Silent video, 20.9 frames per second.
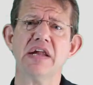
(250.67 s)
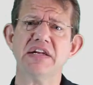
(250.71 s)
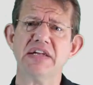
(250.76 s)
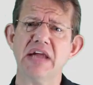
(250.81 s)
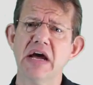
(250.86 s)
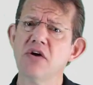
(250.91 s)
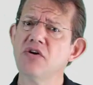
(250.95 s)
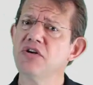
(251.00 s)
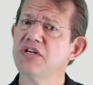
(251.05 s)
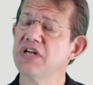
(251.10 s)

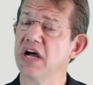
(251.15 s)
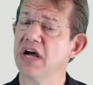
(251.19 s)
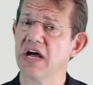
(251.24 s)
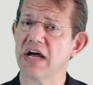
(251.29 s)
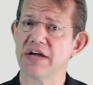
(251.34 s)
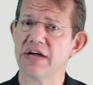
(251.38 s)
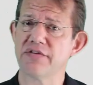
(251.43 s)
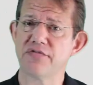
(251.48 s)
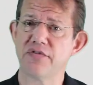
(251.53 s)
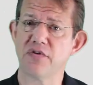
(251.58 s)
Don't
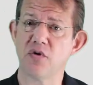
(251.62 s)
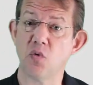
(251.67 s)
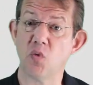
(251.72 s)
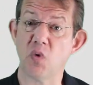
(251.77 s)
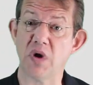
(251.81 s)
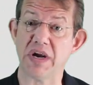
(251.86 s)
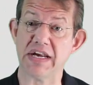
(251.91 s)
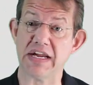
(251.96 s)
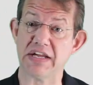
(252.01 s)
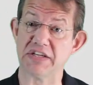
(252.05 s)
dive
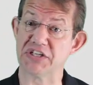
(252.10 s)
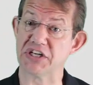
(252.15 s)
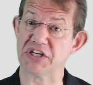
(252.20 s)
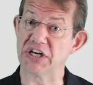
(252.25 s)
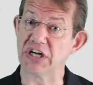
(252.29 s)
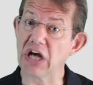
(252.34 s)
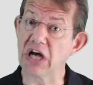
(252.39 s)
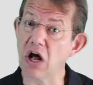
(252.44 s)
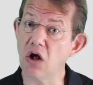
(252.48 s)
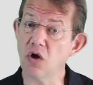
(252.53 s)
when it's in
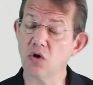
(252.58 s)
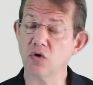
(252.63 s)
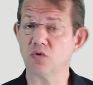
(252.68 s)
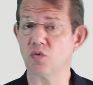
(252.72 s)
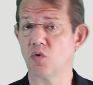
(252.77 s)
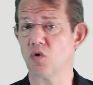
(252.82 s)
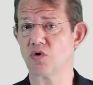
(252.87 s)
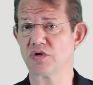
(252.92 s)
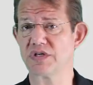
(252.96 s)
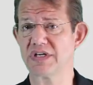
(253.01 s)
cold
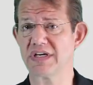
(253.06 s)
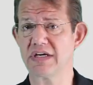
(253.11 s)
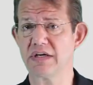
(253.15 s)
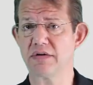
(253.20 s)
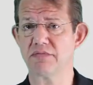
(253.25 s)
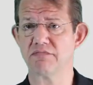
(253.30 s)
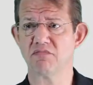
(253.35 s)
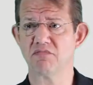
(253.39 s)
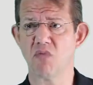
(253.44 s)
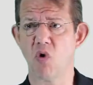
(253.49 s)
water
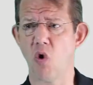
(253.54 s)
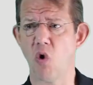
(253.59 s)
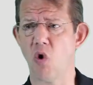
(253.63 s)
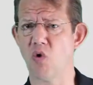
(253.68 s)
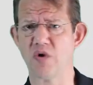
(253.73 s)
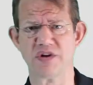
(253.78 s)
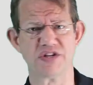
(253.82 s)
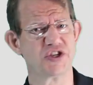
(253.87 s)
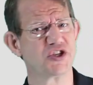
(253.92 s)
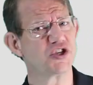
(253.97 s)

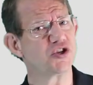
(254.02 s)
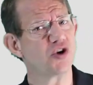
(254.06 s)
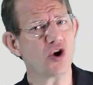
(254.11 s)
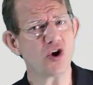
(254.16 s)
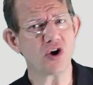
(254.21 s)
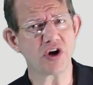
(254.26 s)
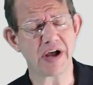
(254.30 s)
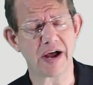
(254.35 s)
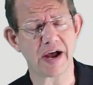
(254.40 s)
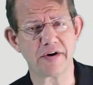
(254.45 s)
or in
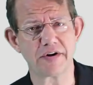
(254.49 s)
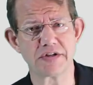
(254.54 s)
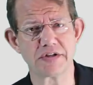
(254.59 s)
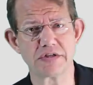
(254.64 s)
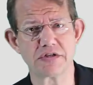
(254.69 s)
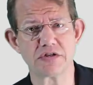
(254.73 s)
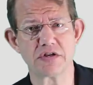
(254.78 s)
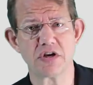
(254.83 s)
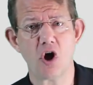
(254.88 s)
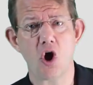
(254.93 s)
strong
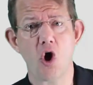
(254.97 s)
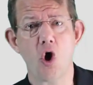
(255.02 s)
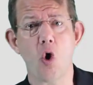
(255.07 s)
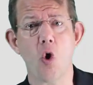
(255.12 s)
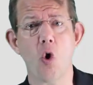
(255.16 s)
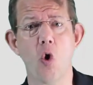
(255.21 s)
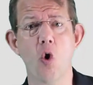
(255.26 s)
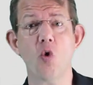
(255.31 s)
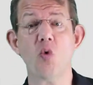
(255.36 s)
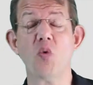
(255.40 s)
currents
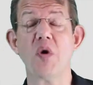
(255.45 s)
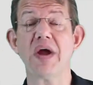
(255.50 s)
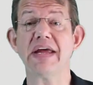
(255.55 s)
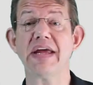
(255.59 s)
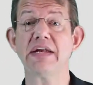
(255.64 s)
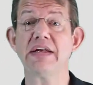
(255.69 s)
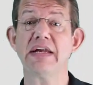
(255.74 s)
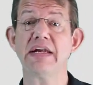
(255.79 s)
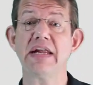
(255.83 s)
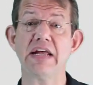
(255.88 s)
or
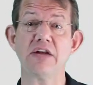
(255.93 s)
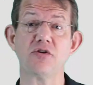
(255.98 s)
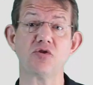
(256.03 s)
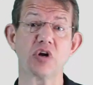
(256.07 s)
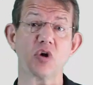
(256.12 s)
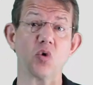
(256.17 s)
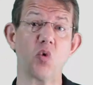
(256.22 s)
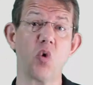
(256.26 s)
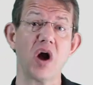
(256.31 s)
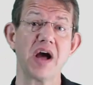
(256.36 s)
when it
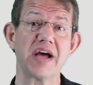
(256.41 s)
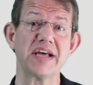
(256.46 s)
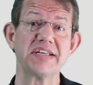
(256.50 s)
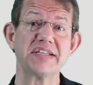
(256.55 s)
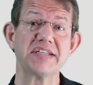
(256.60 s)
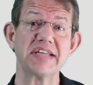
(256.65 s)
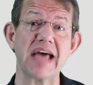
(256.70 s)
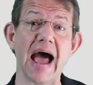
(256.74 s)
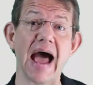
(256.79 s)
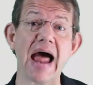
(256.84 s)

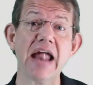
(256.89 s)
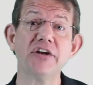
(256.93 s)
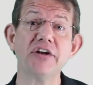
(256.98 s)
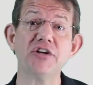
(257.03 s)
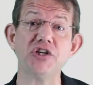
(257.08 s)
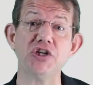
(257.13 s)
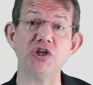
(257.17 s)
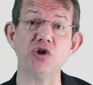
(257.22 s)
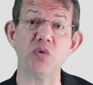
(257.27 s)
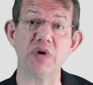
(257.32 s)
requires
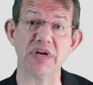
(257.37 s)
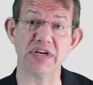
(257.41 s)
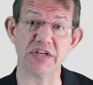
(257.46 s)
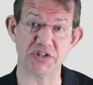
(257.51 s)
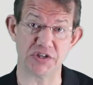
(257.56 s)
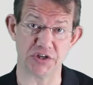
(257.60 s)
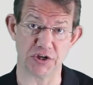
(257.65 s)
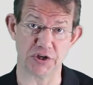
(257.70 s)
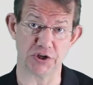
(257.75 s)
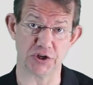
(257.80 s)
undue
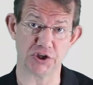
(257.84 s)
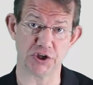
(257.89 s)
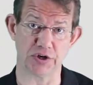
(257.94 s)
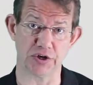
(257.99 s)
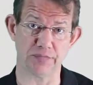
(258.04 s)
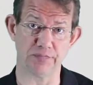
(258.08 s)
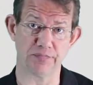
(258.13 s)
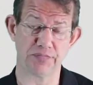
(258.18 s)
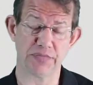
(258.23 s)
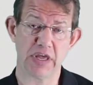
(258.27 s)

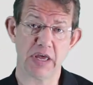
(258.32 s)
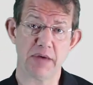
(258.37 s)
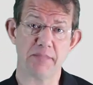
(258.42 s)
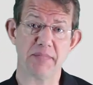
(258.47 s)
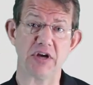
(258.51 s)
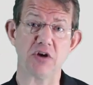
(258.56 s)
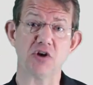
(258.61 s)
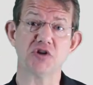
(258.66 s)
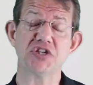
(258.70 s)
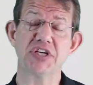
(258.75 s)
exertion
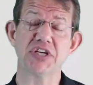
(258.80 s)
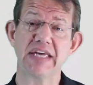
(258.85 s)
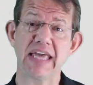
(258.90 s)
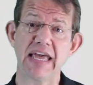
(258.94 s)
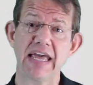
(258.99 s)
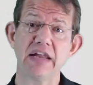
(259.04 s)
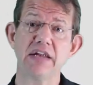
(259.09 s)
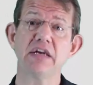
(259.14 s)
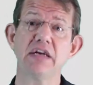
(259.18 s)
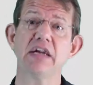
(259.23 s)
because
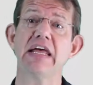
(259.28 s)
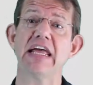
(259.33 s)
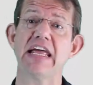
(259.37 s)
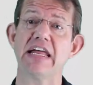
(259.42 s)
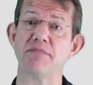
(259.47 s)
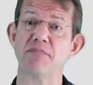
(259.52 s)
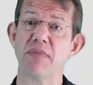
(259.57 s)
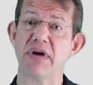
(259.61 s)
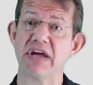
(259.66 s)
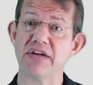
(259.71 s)
again
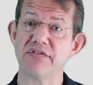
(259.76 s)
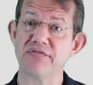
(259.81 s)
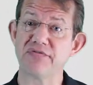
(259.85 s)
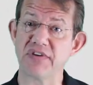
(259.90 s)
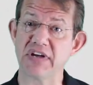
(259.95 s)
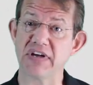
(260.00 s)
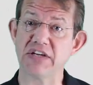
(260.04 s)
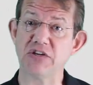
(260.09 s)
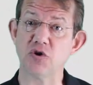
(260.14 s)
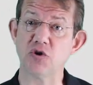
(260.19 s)
it may
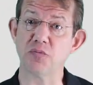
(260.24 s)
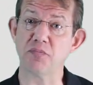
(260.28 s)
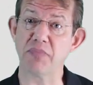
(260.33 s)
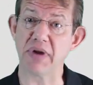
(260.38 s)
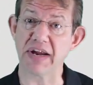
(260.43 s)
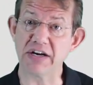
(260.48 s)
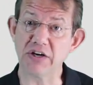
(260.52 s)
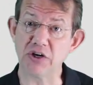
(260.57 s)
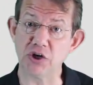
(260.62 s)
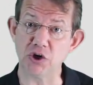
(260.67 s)
affect your
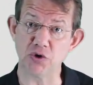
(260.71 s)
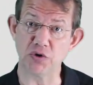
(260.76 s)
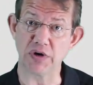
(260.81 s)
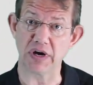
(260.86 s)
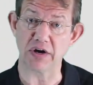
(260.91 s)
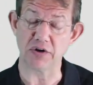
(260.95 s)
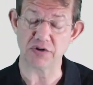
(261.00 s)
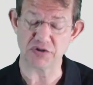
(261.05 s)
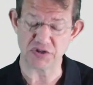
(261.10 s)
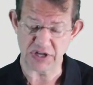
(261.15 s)
blood
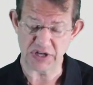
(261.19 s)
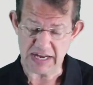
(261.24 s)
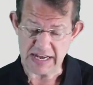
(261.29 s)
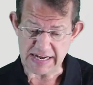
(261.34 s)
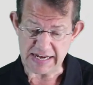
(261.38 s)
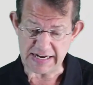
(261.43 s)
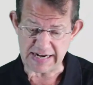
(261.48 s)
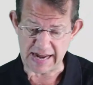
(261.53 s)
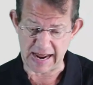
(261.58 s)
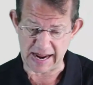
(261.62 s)
glucose
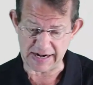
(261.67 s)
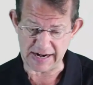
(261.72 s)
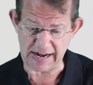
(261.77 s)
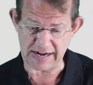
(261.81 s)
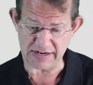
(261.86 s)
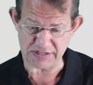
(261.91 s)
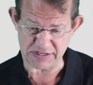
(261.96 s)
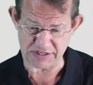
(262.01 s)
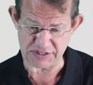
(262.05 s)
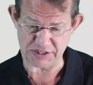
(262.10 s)
in
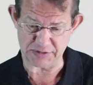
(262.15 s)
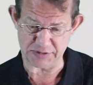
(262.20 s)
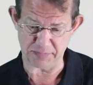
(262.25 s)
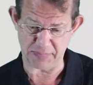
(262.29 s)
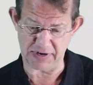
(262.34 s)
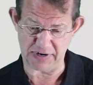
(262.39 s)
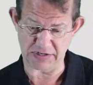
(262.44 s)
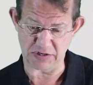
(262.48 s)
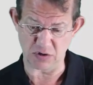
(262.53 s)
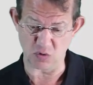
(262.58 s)

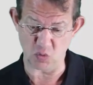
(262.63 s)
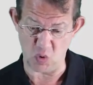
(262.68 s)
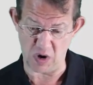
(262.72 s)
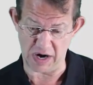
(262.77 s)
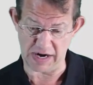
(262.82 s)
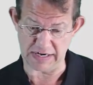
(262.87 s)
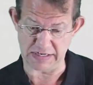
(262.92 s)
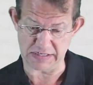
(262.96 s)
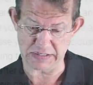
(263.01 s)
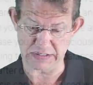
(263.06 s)
unanticipated
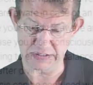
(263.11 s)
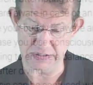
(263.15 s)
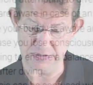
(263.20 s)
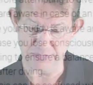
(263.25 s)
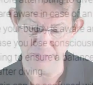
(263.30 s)
ways.